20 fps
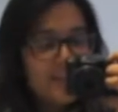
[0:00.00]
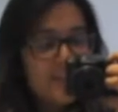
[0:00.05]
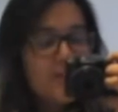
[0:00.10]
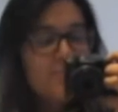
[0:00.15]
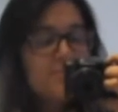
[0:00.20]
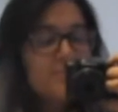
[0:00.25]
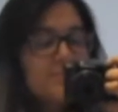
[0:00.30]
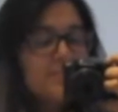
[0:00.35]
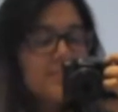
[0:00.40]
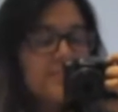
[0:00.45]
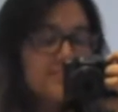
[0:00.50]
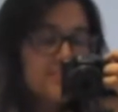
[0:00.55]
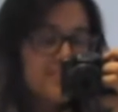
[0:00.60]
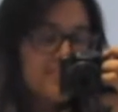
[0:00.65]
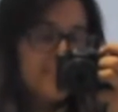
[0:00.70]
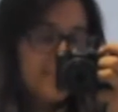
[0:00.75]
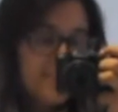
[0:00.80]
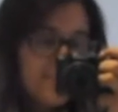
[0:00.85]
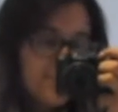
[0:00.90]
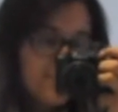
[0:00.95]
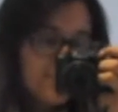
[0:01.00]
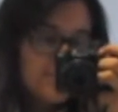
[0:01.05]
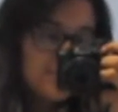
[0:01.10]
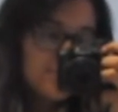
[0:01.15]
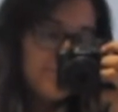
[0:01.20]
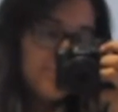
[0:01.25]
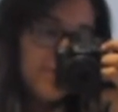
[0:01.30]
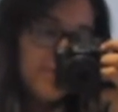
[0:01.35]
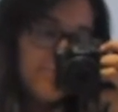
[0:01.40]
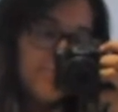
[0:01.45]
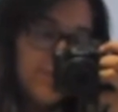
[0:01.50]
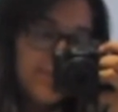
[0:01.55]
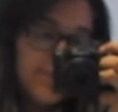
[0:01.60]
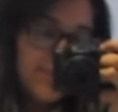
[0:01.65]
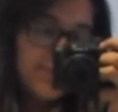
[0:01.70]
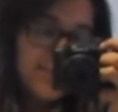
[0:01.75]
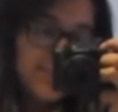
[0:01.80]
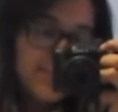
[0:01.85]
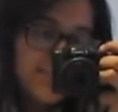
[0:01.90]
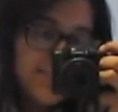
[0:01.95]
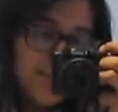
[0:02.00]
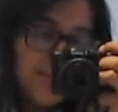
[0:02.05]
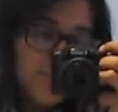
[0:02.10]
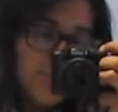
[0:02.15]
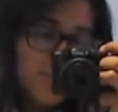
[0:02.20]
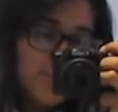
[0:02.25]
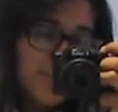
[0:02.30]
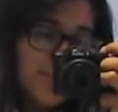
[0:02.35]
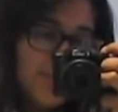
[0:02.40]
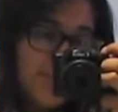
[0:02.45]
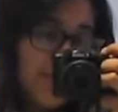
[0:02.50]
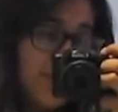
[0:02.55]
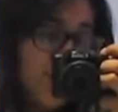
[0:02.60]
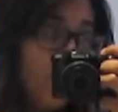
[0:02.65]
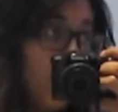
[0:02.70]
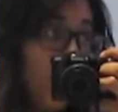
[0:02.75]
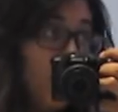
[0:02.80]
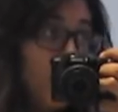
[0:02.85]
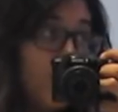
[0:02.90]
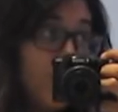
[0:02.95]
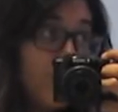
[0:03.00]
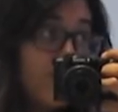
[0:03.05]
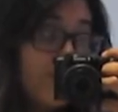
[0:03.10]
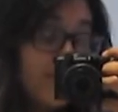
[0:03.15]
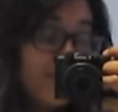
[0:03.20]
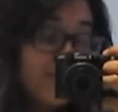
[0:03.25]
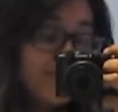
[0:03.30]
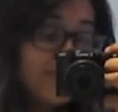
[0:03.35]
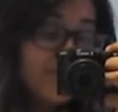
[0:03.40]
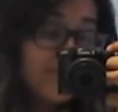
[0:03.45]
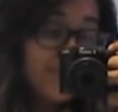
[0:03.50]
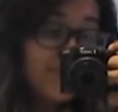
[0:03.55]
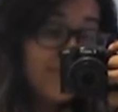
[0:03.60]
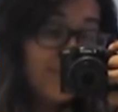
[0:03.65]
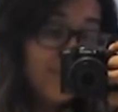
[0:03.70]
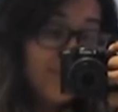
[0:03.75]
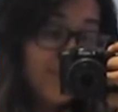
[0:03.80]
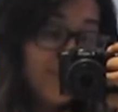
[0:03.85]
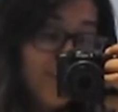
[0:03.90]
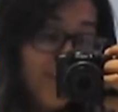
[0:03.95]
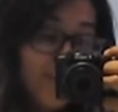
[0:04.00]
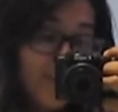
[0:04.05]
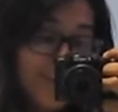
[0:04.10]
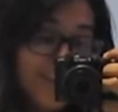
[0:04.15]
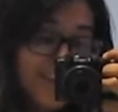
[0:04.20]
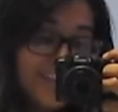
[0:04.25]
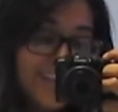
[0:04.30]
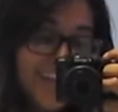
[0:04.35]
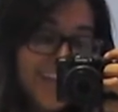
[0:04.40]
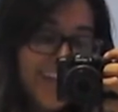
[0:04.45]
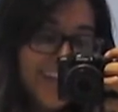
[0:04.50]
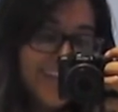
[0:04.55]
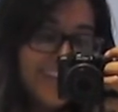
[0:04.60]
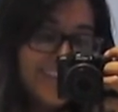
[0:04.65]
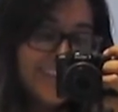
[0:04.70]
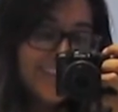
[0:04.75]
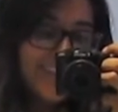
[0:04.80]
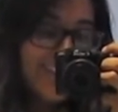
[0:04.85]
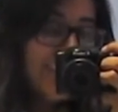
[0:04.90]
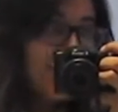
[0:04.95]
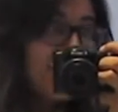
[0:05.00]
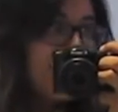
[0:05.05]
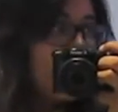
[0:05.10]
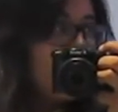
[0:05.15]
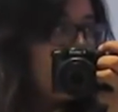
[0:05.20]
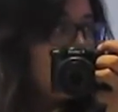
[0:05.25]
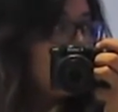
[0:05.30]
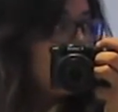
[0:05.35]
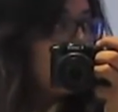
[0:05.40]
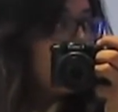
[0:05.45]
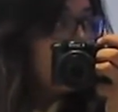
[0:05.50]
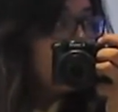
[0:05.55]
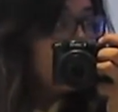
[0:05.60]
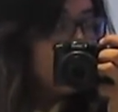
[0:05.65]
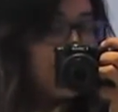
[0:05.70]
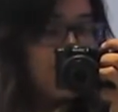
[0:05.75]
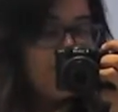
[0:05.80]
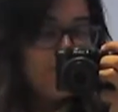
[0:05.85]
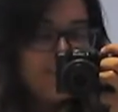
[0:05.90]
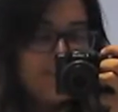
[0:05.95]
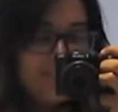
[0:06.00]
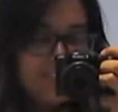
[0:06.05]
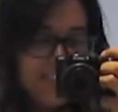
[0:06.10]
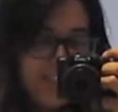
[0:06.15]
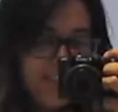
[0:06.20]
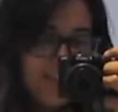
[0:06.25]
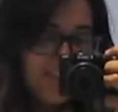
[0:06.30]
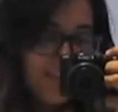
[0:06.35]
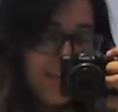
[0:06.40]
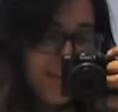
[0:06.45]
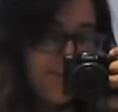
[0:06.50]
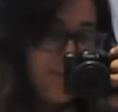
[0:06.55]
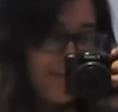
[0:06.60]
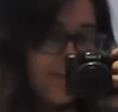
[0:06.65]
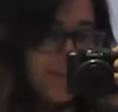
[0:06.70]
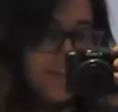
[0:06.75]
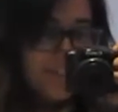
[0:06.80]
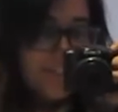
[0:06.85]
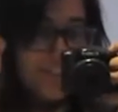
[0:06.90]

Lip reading: in a couple days I'll get used to it because I want to be a lot more productive in the following days. But yeah, I'm gonna sit down and write my